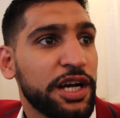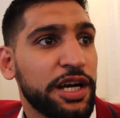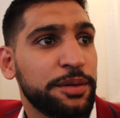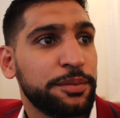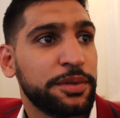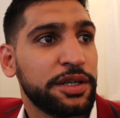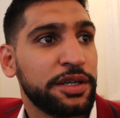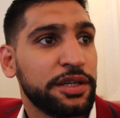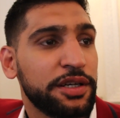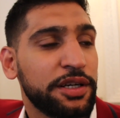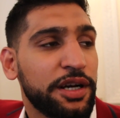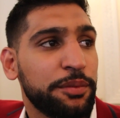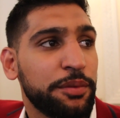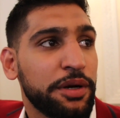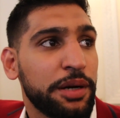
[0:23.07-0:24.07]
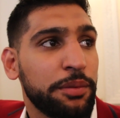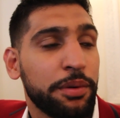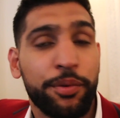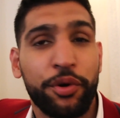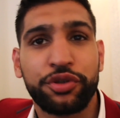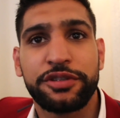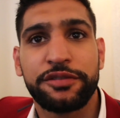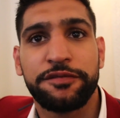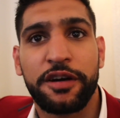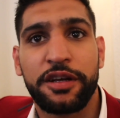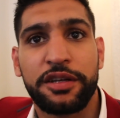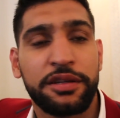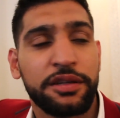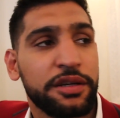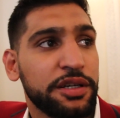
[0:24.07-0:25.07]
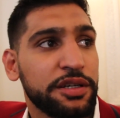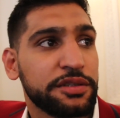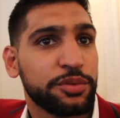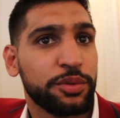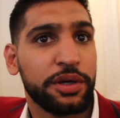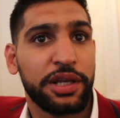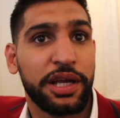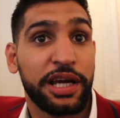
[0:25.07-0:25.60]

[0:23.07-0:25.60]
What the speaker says: I'm a boxing fan as well.